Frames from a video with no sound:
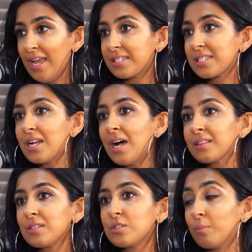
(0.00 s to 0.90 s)
It's
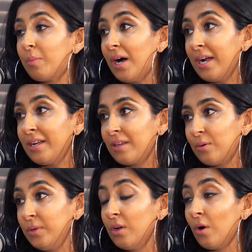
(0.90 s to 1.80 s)
not the Dubai that
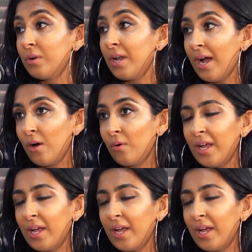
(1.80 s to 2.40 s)
we know now.